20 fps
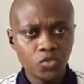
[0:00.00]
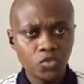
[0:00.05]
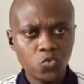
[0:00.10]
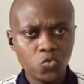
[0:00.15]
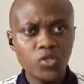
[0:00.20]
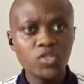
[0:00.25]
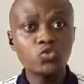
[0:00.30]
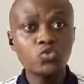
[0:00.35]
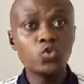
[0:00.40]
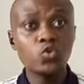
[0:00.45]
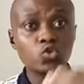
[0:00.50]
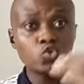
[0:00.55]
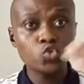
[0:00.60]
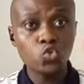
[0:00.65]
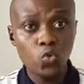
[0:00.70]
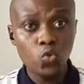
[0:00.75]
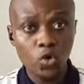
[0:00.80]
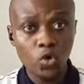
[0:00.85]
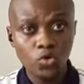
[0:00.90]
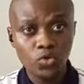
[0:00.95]
When you go to
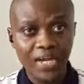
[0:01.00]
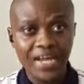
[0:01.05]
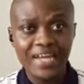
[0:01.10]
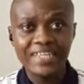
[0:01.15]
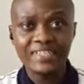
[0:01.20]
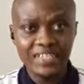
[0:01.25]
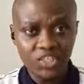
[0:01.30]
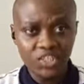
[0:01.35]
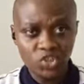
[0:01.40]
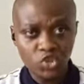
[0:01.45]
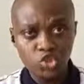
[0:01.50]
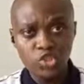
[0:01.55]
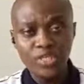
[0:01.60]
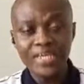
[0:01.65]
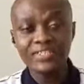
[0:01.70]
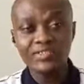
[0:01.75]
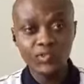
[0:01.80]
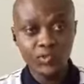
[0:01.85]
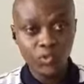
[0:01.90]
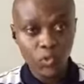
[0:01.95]
work, at least
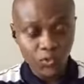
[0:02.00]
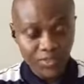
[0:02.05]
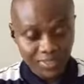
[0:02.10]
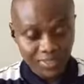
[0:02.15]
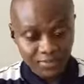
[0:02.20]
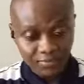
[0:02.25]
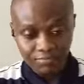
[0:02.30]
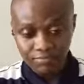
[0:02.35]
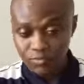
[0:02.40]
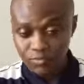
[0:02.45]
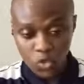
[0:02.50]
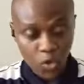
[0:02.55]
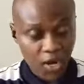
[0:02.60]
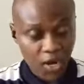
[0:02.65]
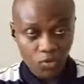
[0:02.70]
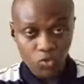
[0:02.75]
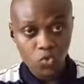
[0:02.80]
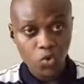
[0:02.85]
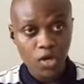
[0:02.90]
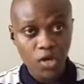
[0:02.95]
there's no
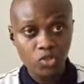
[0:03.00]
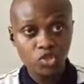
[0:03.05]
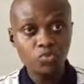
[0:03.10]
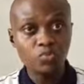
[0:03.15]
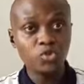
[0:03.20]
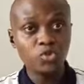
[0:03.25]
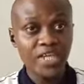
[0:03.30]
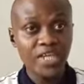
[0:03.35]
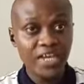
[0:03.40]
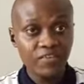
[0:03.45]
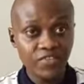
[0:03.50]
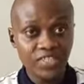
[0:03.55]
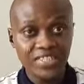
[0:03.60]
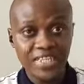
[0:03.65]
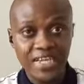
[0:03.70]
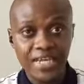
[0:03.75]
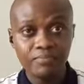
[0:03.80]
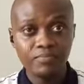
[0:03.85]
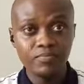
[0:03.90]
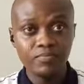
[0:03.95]
you must have a
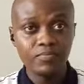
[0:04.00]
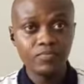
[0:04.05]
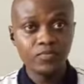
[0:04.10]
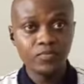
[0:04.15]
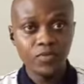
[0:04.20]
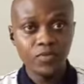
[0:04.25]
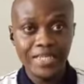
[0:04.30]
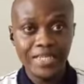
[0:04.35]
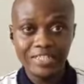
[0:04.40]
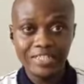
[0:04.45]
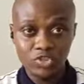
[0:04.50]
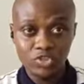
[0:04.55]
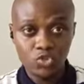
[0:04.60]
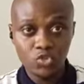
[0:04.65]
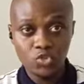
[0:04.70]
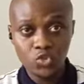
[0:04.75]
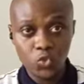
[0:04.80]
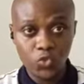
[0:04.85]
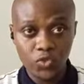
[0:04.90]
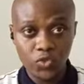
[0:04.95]
time that you
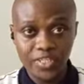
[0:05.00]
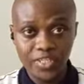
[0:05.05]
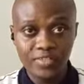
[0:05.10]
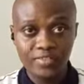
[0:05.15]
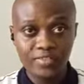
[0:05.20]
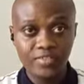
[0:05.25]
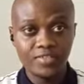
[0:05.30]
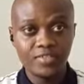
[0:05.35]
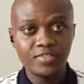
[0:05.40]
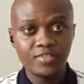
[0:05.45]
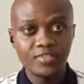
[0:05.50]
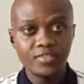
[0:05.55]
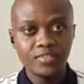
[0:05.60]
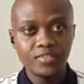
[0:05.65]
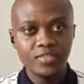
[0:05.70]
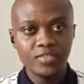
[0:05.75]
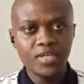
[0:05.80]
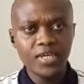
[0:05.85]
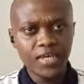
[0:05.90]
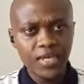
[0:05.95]
used to rest.
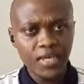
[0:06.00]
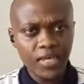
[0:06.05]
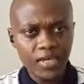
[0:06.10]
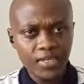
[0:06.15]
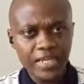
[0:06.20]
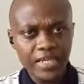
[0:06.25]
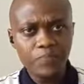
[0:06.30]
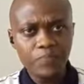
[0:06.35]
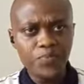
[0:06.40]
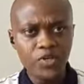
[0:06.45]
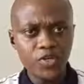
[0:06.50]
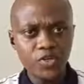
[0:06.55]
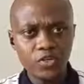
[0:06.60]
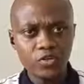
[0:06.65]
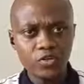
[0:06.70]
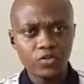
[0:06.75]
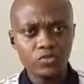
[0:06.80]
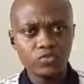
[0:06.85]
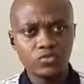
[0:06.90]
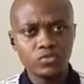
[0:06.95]
That
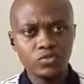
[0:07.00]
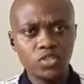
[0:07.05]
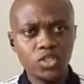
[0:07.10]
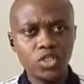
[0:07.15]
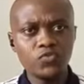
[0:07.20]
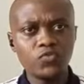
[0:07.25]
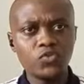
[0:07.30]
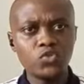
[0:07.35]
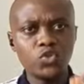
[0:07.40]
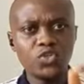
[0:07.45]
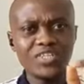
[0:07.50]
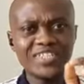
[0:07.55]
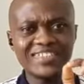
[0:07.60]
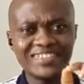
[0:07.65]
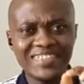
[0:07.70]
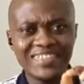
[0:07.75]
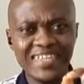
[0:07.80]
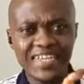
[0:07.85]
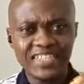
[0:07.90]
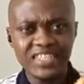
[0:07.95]
period, even though it's
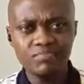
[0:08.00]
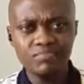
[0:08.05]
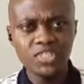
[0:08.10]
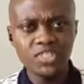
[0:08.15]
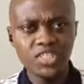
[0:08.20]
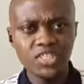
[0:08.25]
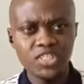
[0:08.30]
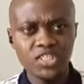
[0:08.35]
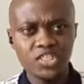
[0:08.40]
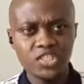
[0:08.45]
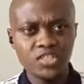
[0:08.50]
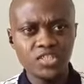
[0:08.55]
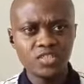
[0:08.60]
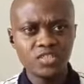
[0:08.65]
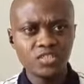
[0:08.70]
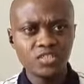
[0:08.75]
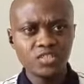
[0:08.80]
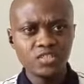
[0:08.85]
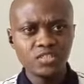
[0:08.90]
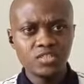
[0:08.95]
30 minutes,
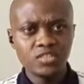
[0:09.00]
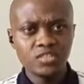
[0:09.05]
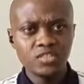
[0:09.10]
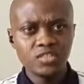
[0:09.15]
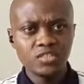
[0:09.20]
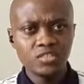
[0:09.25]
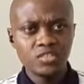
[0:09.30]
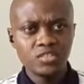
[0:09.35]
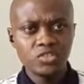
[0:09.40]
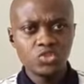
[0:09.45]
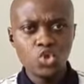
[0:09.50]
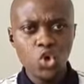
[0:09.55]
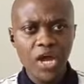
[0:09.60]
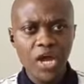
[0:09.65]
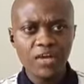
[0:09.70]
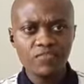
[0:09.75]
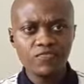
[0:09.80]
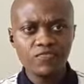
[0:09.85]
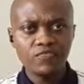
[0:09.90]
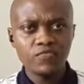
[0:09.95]
you
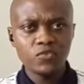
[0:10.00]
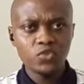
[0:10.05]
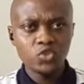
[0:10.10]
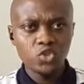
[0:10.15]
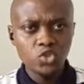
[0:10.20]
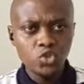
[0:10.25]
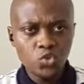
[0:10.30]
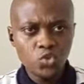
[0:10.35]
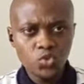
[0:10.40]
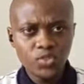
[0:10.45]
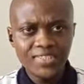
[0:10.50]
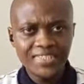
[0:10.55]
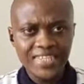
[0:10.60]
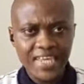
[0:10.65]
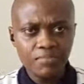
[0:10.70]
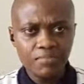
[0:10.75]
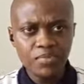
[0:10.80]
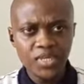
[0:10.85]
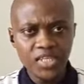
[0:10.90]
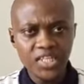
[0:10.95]
have used
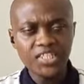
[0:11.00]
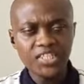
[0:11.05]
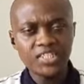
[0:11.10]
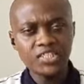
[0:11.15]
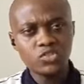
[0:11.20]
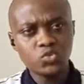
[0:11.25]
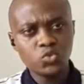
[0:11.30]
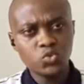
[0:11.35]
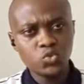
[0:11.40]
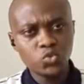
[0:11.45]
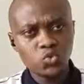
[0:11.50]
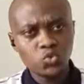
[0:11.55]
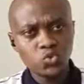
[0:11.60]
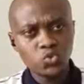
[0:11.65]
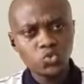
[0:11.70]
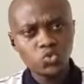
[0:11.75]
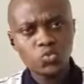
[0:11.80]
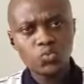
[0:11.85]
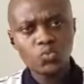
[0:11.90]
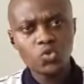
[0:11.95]
10 minutes
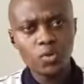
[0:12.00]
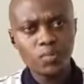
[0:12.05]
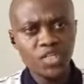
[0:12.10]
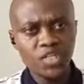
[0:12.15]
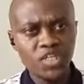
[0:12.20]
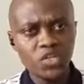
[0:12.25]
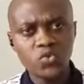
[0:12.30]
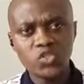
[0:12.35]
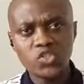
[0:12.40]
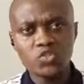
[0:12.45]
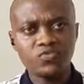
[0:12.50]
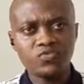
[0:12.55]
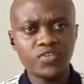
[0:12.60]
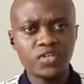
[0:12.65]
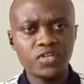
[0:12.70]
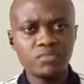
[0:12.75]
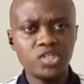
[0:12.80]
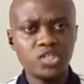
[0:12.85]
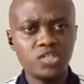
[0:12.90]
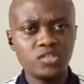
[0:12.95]
to communicate with your
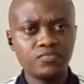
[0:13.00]
family